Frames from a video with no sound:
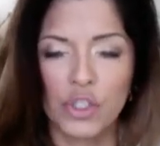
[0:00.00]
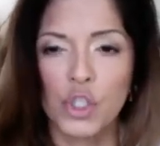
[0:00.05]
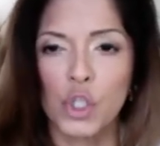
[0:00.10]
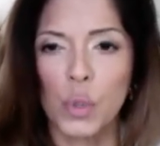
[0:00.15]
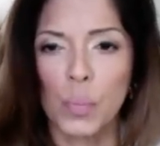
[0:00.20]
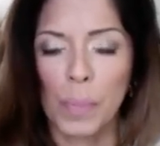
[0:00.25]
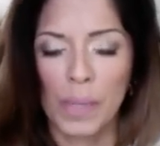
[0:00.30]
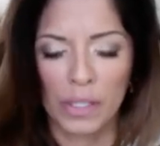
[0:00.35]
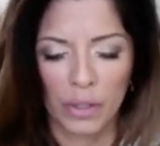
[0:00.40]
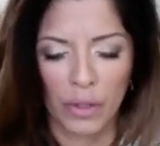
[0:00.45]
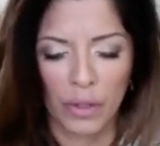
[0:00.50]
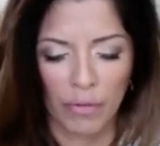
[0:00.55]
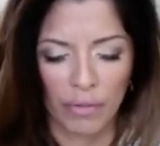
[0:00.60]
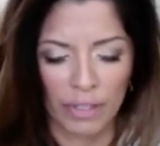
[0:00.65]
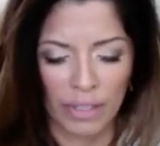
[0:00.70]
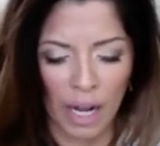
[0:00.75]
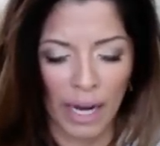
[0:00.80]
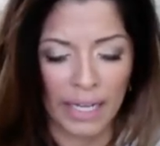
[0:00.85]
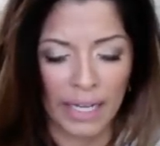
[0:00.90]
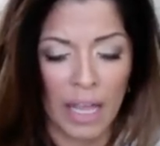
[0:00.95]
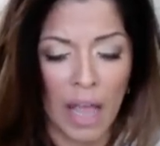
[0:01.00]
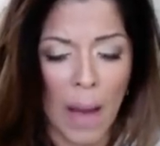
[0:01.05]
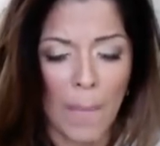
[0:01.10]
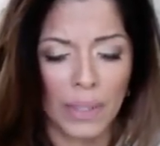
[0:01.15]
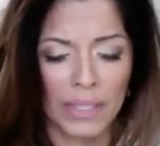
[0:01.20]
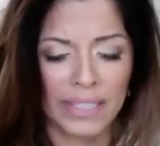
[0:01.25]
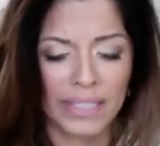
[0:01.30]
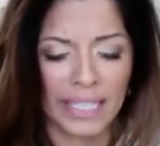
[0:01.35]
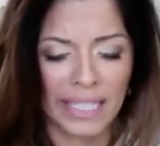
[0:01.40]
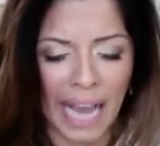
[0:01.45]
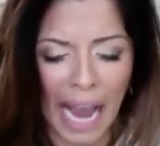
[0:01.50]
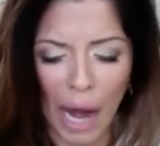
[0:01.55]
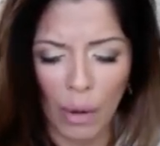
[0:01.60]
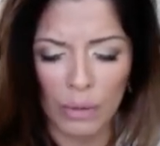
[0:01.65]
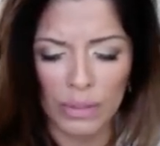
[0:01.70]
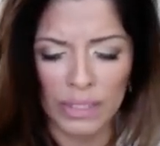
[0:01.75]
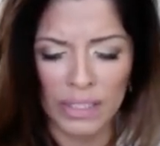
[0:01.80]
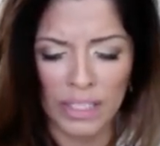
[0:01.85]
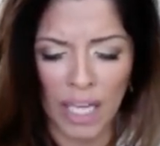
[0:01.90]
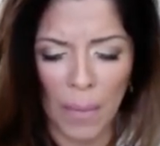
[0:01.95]
2 Peter 3:9. But the
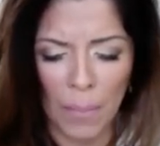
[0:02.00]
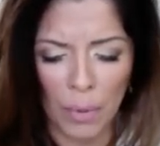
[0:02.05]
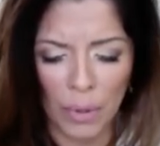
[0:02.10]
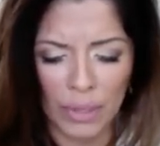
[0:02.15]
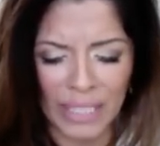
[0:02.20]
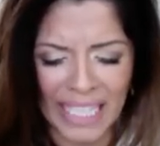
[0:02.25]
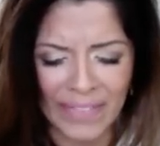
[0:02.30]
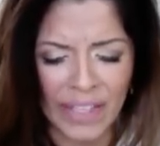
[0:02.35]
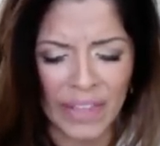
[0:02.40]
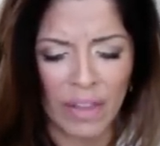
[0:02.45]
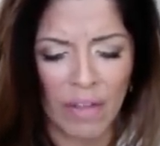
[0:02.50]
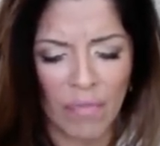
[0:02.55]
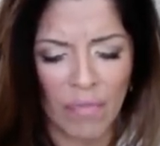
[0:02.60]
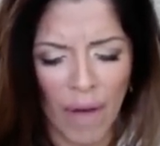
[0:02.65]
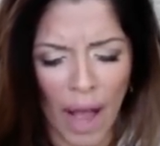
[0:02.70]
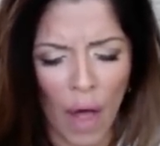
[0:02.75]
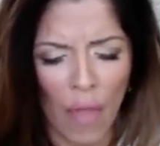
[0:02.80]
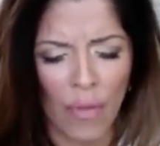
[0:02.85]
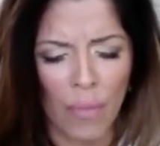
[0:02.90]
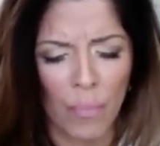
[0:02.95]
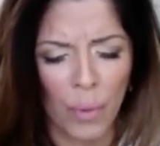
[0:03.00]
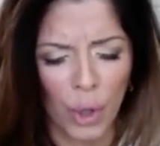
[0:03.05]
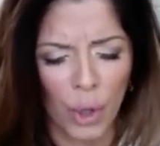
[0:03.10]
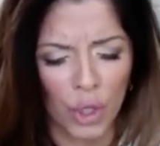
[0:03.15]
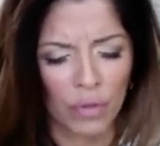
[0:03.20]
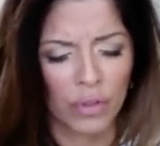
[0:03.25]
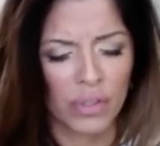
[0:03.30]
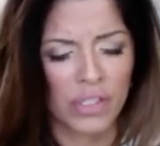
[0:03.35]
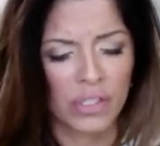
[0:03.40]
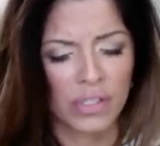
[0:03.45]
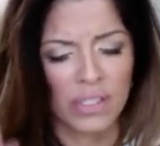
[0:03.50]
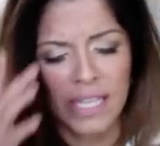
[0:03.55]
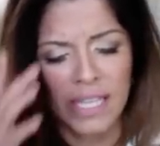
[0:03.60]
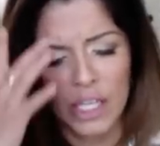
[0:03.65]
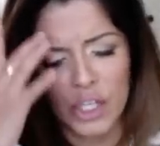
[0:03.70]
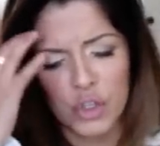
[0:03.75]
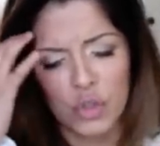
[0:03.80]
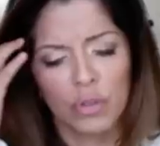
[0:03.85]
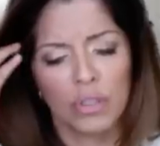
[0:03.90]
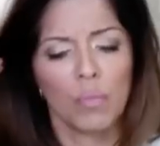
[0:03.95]
cowardly, the unbelieving, the vile, the murderers, the
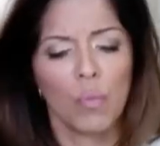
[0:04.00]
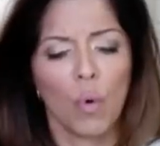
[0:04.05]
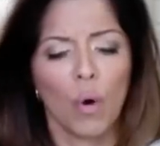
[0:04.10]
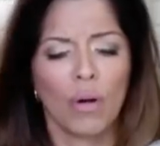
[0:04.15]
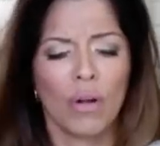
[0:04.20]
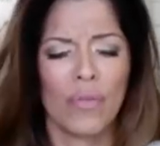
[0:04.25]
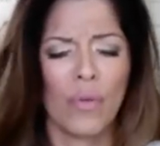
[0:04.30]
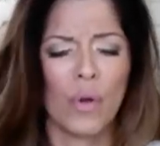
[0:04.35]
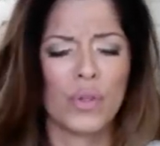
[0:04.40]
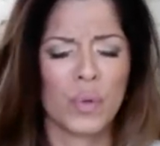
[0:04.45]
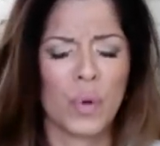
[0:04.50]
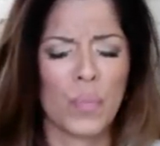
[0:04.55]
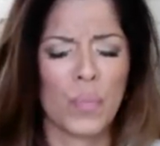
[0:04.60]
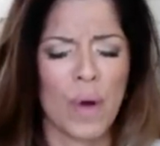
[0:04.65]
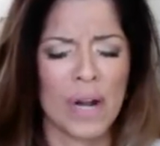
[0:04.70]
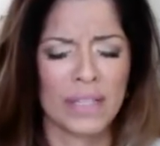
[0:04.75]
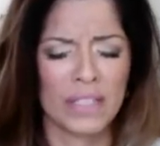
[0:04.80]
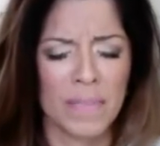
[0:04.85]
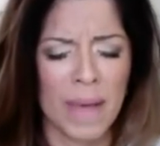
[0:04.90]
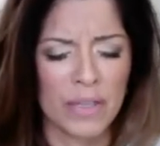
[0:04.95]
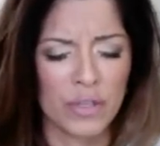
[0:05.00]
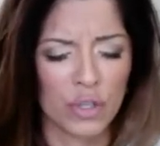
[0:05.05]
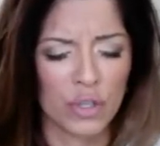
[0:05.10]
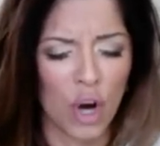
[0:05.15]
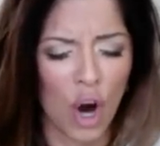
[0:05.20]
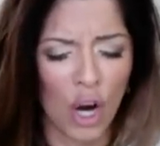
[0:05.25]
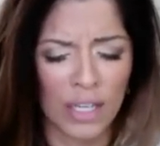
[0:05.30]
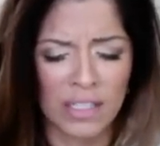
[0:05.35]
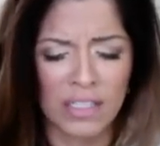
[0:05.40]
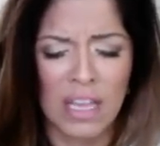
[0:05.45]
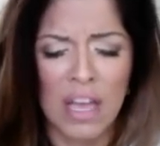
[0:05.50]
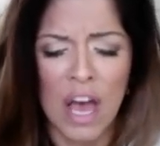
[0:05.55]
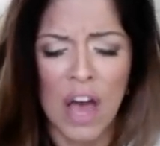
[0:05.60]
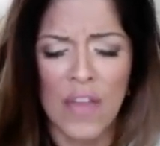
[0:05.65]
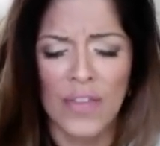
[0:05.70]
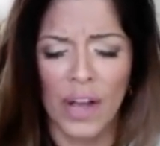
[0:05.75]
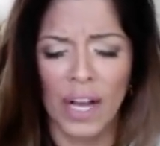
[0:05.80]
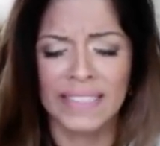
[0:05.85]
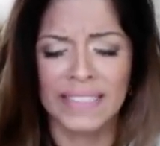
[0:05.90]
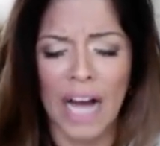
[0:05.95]
sexually immoral, those who practice magic arts,
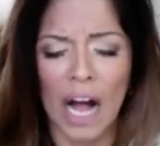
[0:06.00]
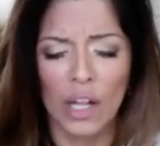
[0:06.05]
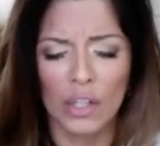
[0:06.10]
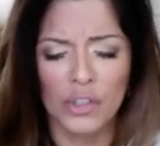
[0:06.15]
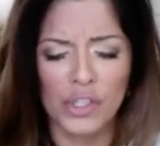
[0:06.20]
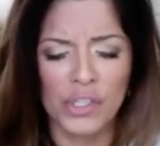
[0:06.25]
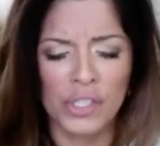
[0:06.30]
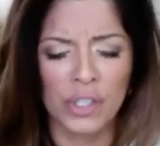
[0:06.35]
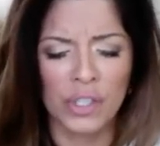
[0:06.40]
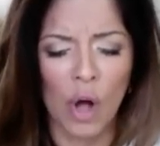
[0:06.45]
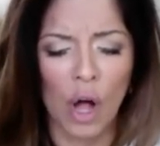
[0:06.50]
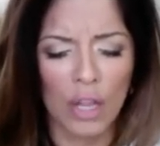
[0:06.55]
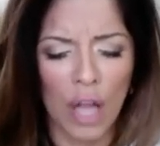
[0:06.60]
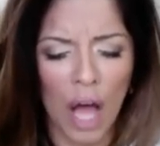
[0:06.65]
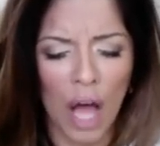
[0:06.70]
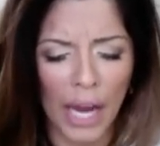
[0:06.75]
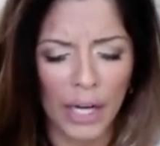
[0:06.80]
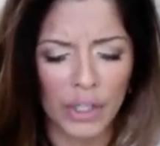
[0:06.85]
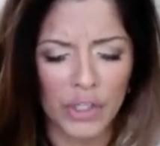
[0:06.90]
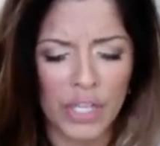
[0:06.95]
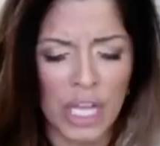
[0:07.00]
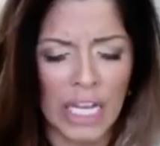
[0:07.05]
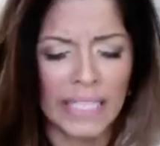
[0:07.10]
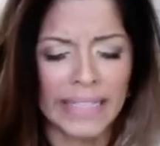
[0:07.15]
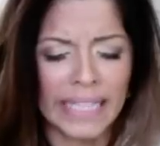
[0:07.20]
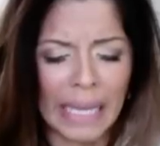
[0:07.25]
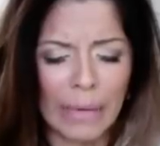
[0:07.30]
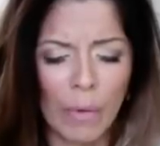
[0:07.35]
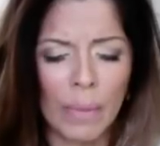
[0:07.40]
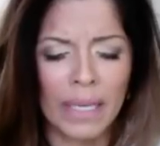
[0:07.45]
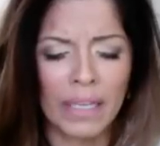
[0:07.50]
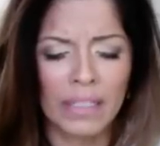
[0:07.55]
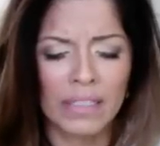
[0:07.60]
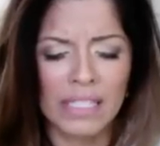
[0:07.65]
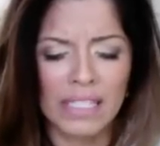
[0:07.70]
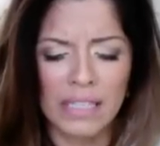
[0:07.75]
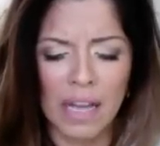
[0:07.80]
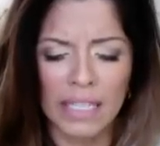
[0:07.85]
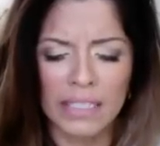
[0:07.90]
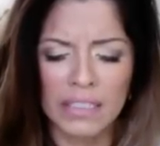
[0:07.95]
the idolaters and all liars, they will be
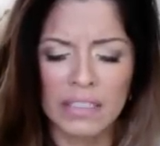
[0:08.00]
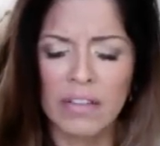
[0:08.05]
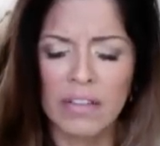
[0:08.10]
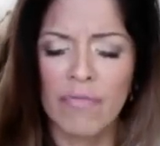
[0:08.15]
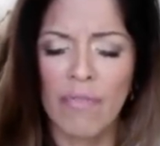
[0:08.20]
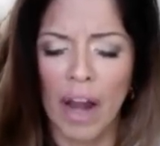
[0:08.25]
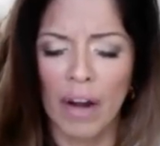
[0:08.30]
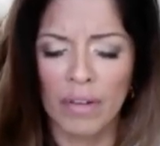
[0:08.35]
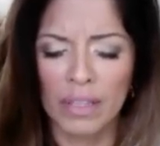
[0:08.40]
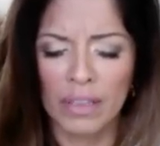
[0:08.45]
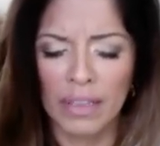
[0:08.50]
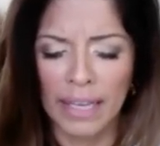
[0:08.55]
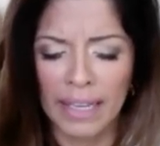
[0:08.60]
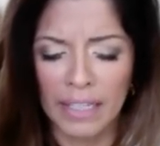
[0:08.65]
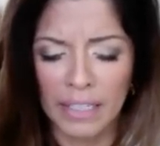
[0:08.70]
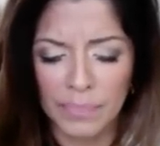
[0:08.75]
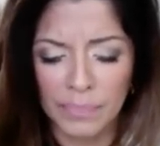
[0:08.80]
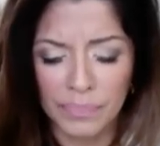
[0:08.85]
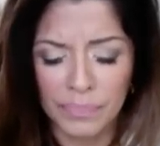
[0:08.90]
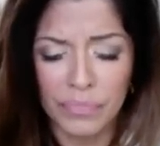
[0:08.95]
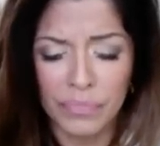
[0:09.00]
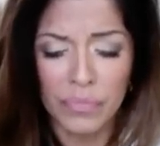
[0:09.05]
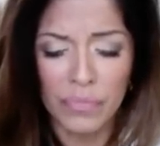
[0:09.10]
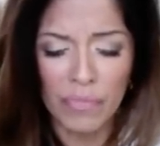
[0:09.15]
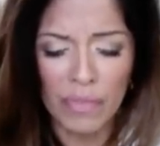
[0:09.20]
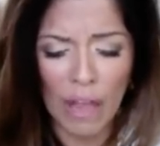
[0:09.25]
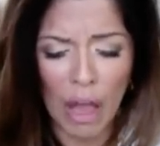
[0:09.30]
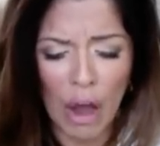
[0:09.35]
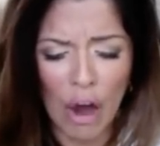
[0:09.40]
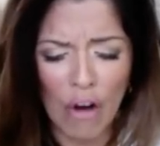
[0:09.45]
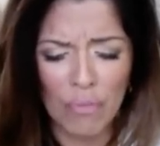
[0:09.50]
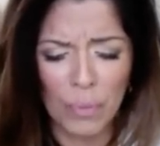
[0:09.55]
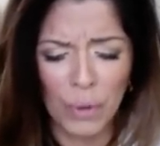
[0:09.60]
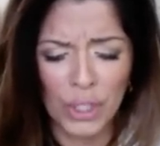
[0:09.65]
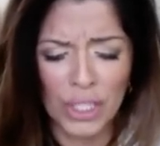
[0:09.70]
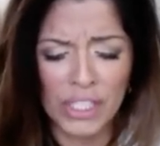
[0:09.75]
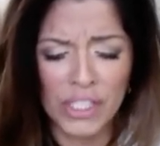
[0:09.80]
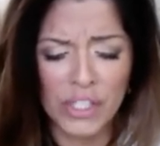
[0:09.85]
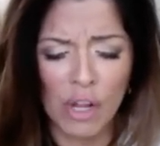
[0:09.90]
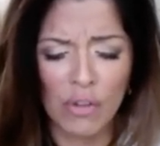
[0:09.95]
consigned to the fiery lake of
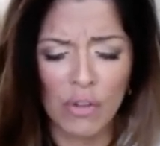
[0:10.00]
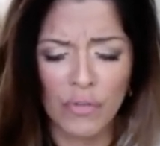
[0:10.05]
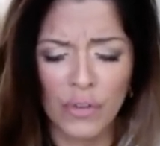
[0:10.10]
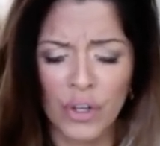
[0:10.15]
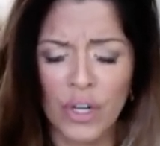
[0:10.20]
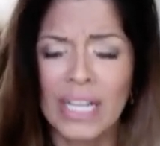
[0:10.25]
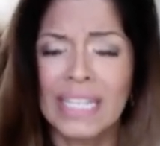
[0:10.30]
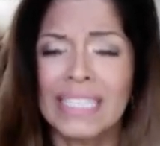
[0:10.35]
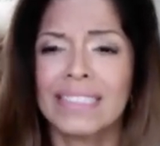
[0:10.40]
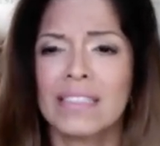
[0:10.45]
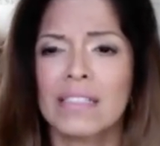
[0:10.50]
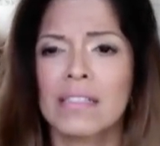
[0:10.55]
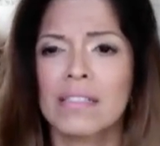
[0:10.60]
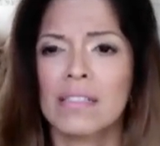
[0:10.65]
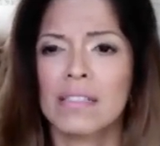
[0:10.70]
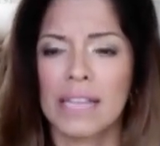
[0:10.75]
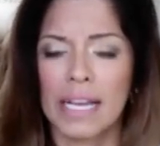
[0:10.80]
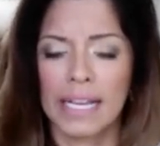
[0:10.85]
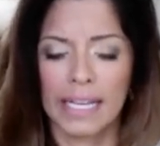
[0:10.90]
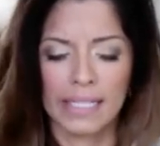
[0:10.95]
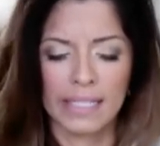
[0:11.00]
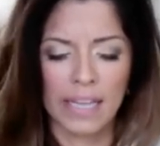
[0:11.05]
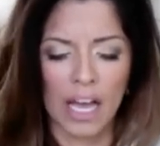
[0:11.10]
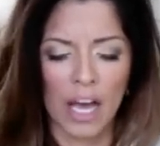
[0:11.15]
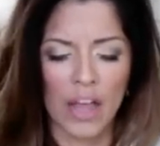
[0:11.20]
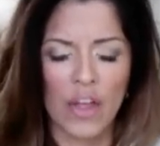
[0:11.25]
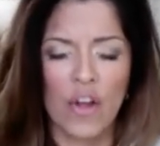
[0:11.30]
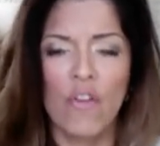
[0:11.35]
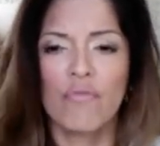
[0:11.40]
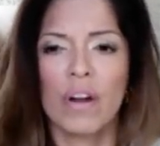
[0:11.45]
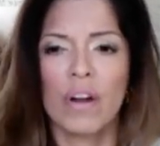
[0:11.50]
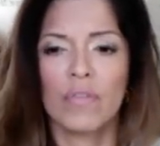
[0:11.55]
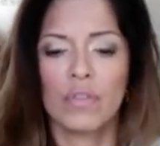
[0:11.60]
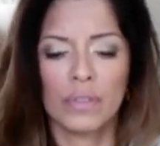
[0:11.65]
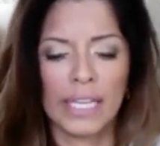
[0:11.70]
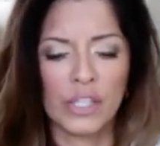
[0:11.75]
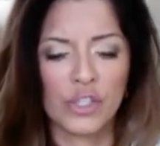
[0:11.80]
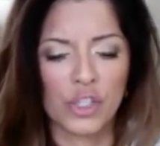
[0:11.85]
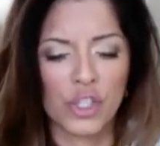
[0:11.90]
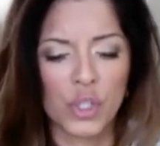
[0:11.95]
burning sulfur. This is the second death.
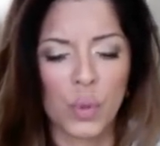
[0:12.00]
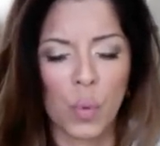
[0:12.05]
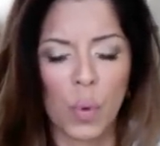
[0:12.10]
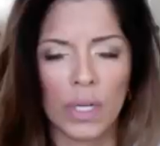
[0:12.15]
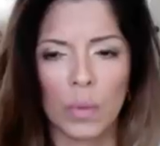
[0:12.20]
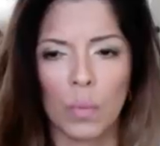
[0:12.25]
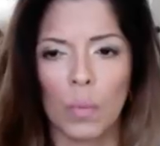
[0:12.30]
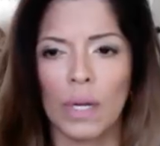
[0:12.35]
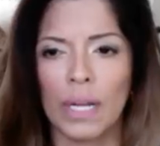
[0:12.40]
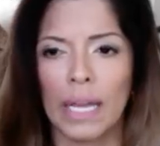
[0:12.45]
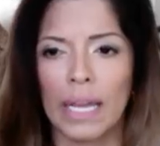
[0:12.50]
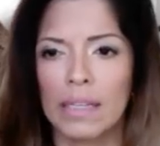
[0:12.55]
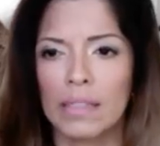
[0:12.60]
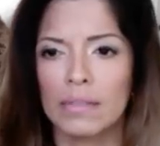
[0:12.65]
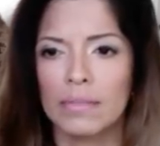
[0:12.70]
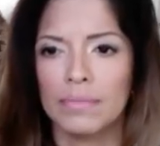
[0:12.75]
Revelation 21:8.